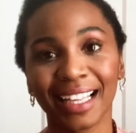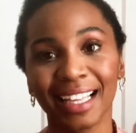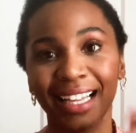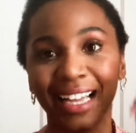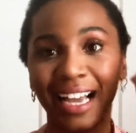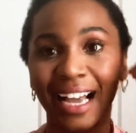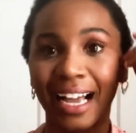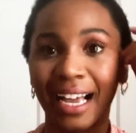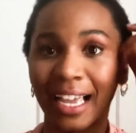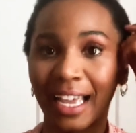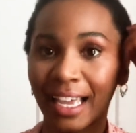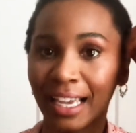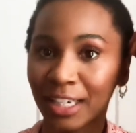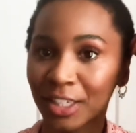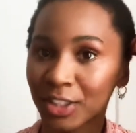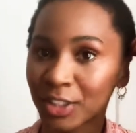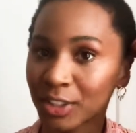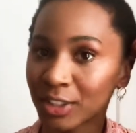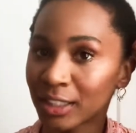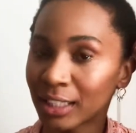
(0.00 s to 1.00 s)
I
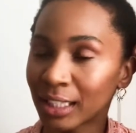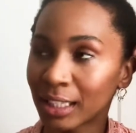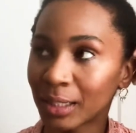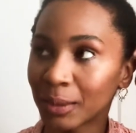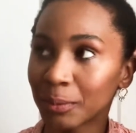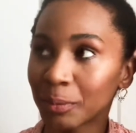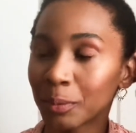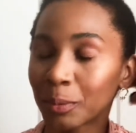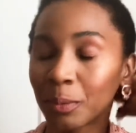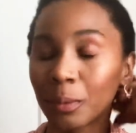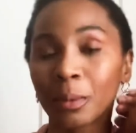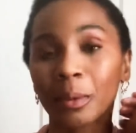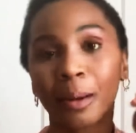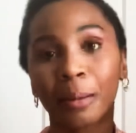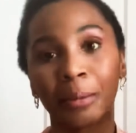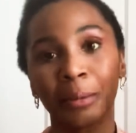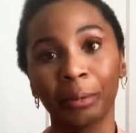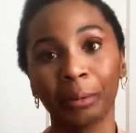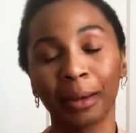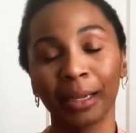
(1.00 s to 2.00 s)
actually,
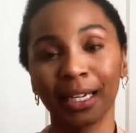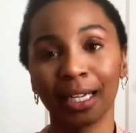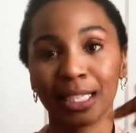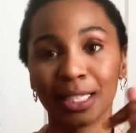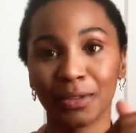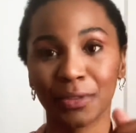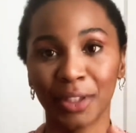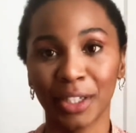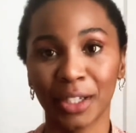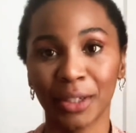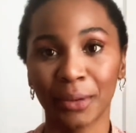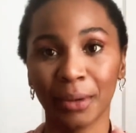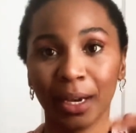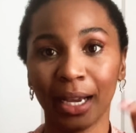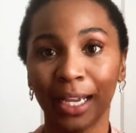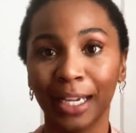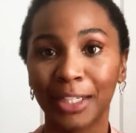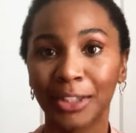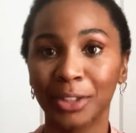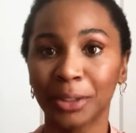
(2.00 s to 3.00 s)
probably my next video, I
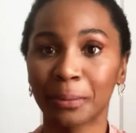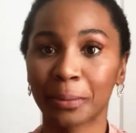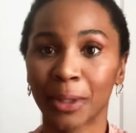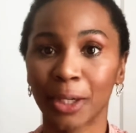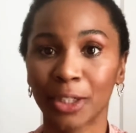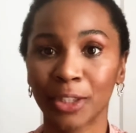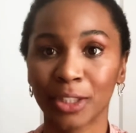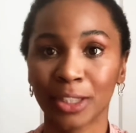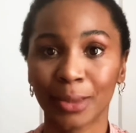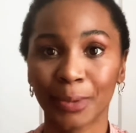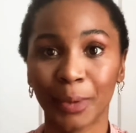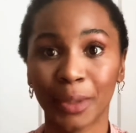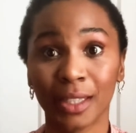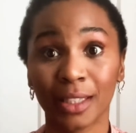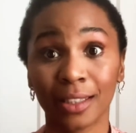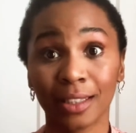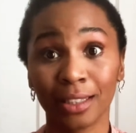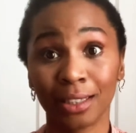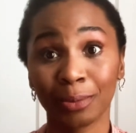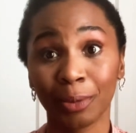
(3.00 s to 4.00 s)
actually purchased what
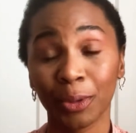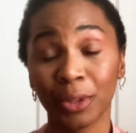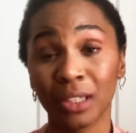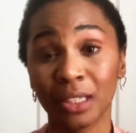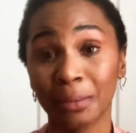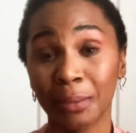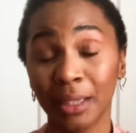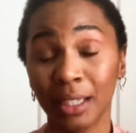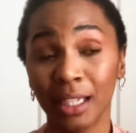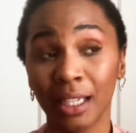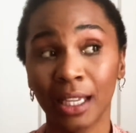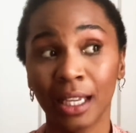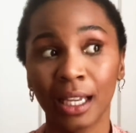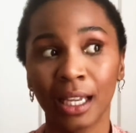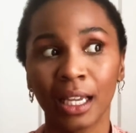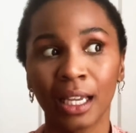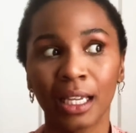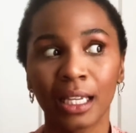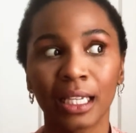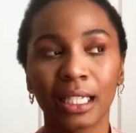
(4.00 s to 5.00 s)
this is supposed to be.
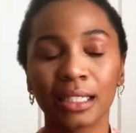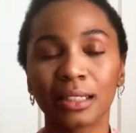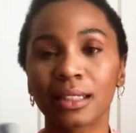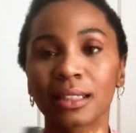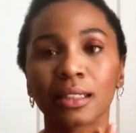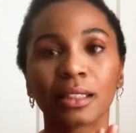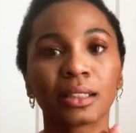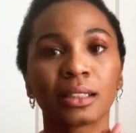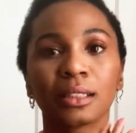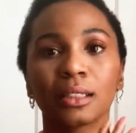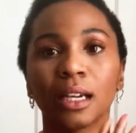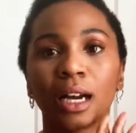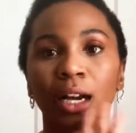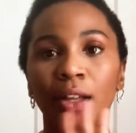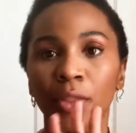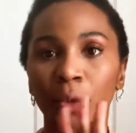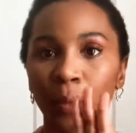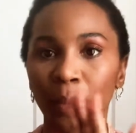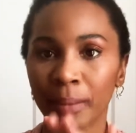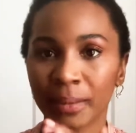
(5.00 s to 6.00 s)
It on
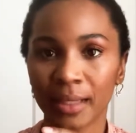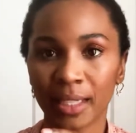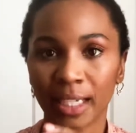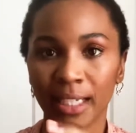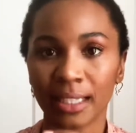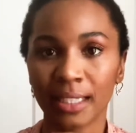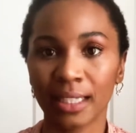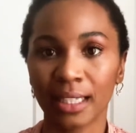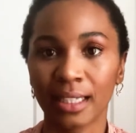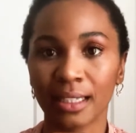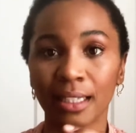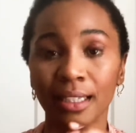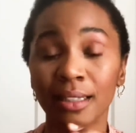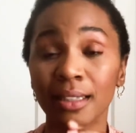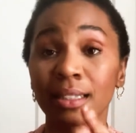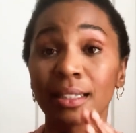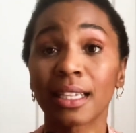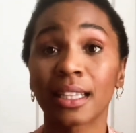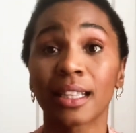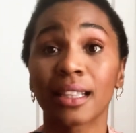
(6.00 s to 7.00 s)
the website, it doesn't
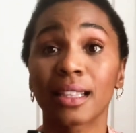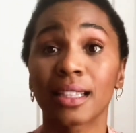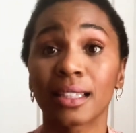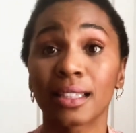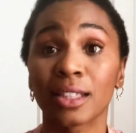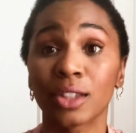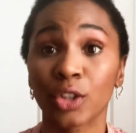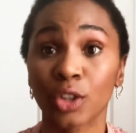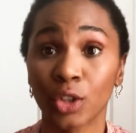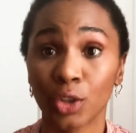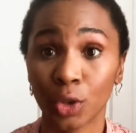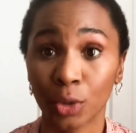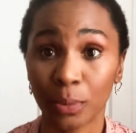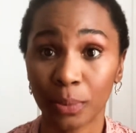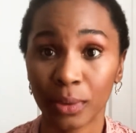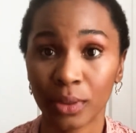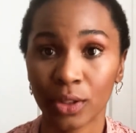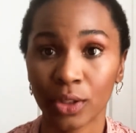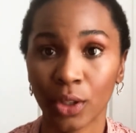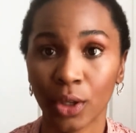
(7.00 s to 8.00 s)
say that this is a dupe,
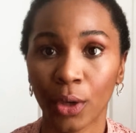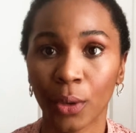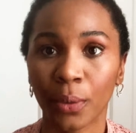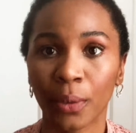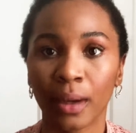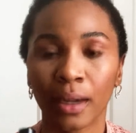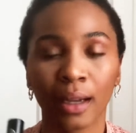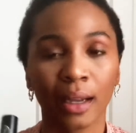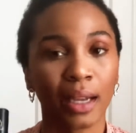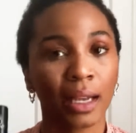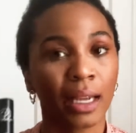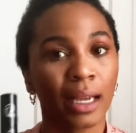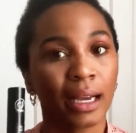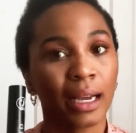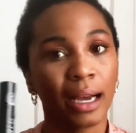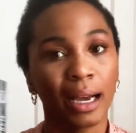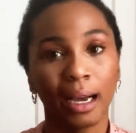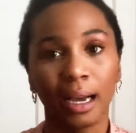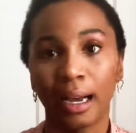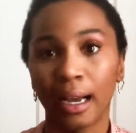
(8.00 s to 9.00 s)
so
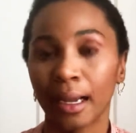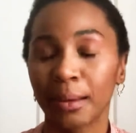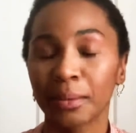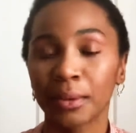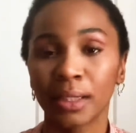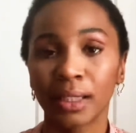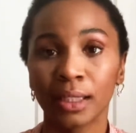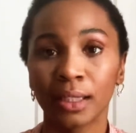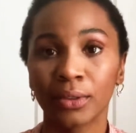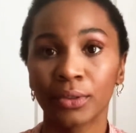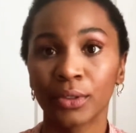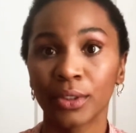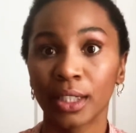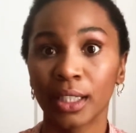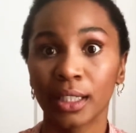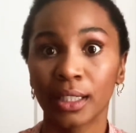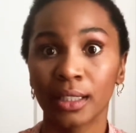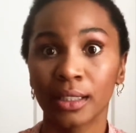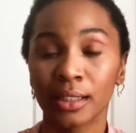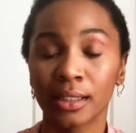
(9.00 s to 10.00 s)
I believe
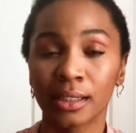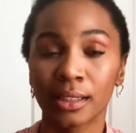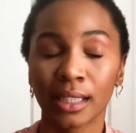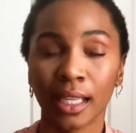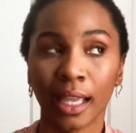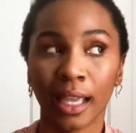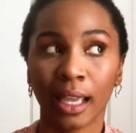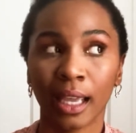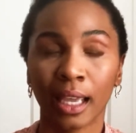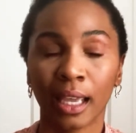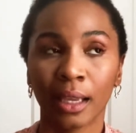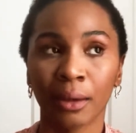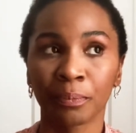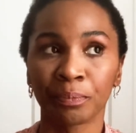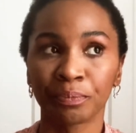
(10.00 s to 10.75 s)
it is a